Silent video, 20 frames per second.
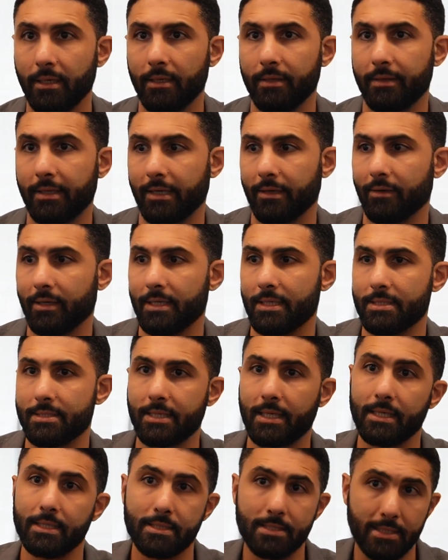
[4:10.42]
There is
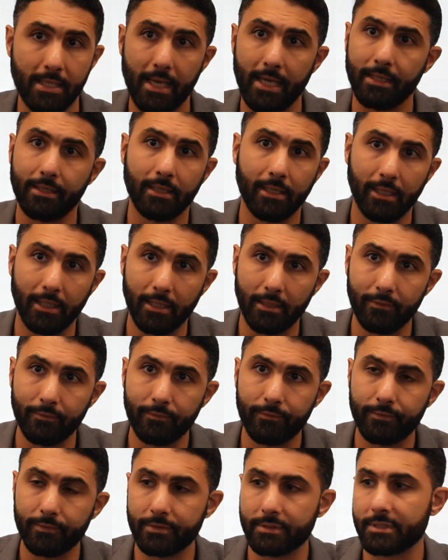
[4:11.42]
a set
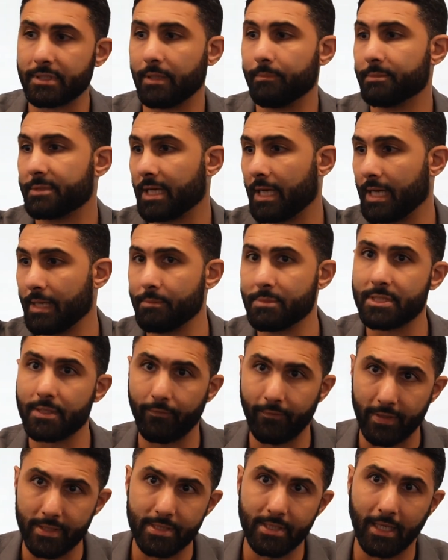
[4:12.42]
of sometimes
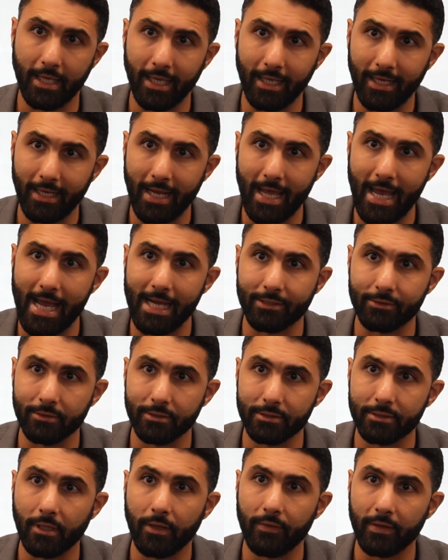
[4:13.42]
sophisticated
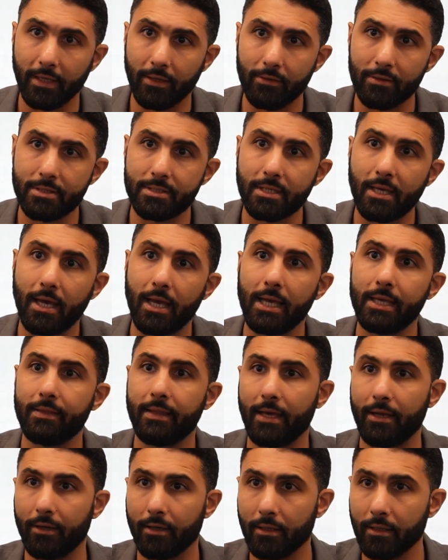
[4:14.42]
actors on the other side
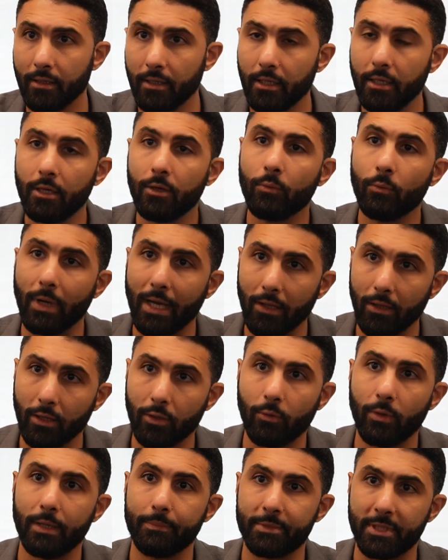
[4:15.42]
that are
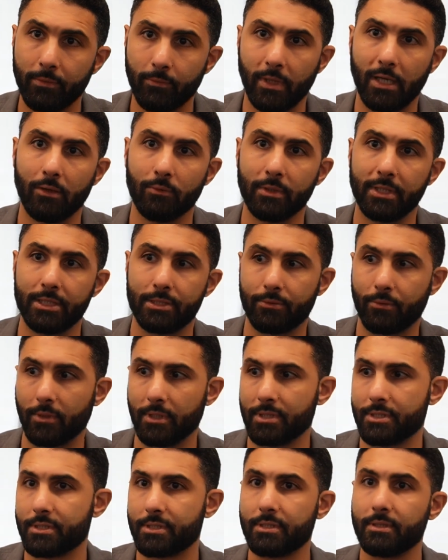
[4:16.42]
well-equipped and
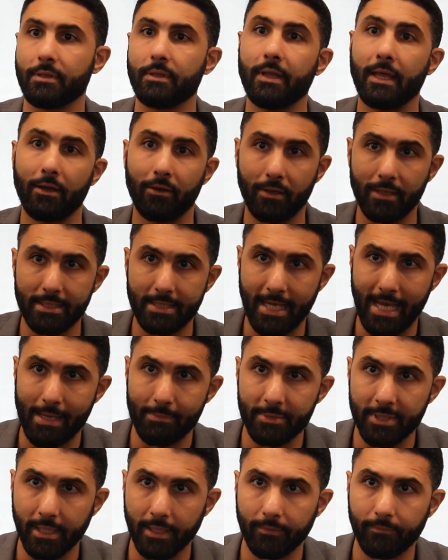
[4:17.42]
well-resourced that are
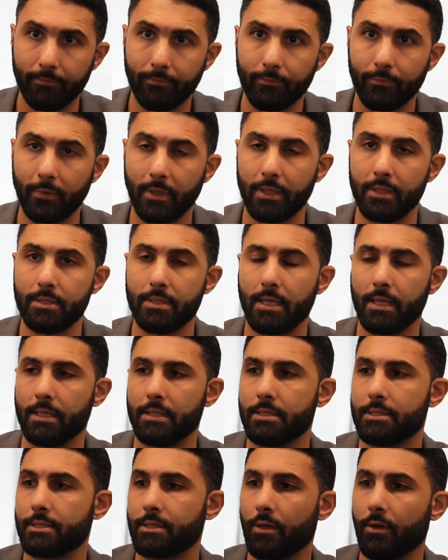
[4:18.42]
adapting, right?
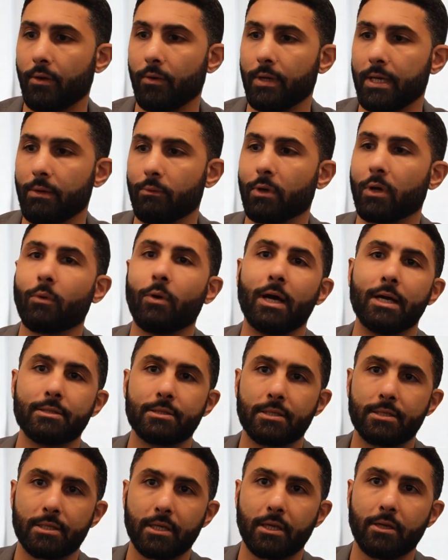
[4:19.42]
And so it requires
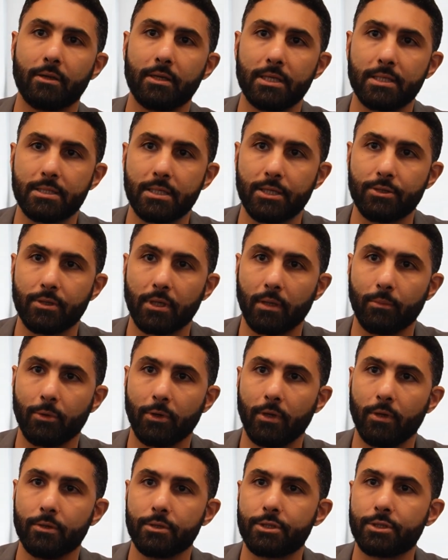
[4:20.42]
a security-centric
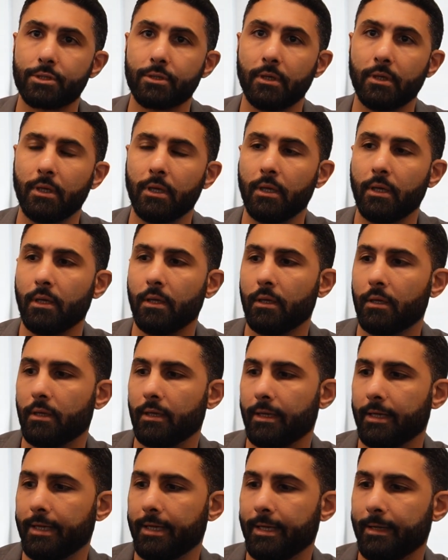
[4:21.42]
approach.
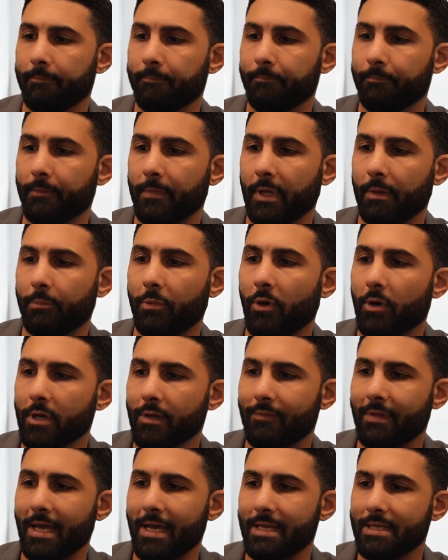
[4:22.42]
A part
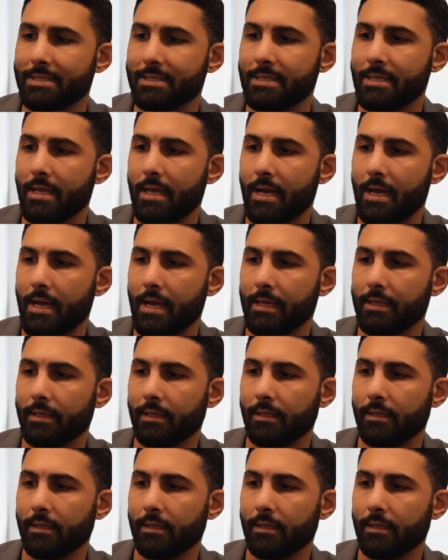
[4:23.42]
of that is not